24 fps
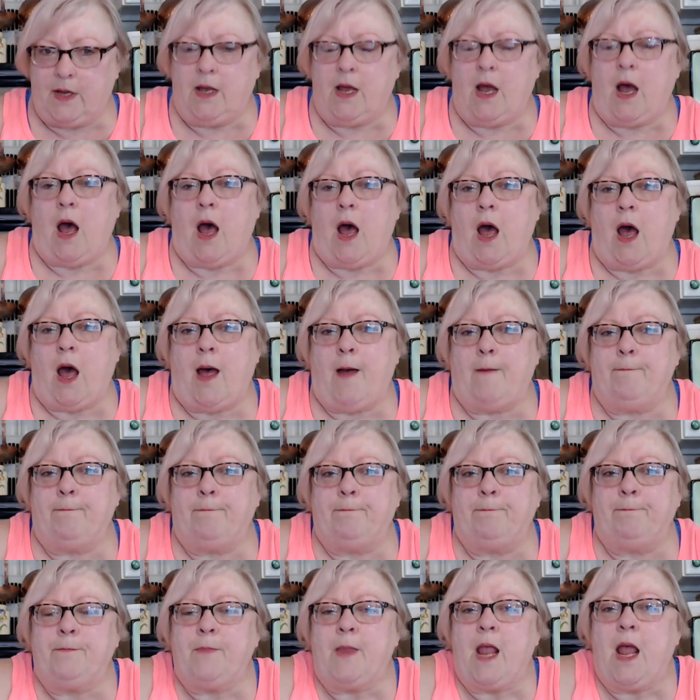Um,
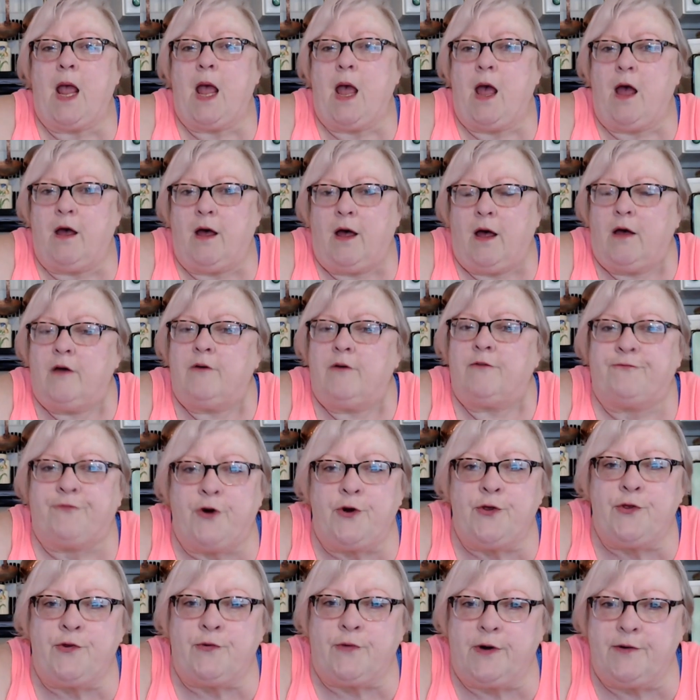
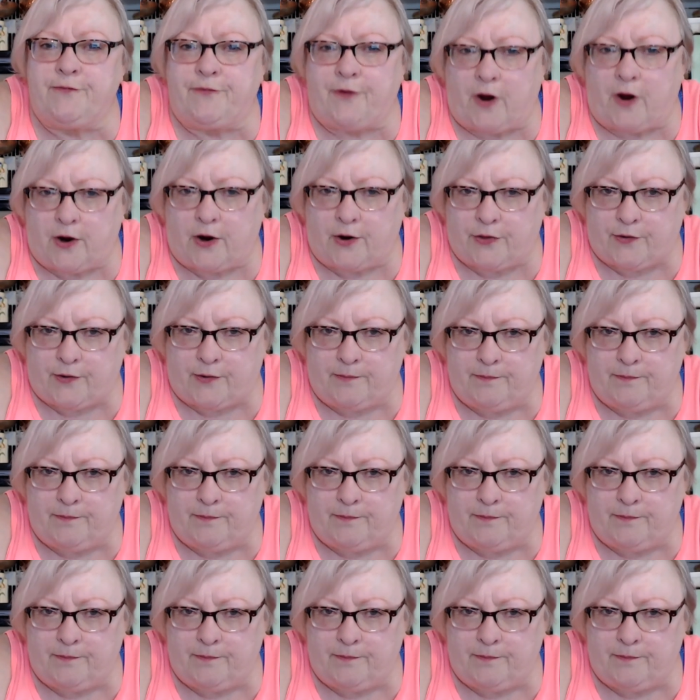further and farther.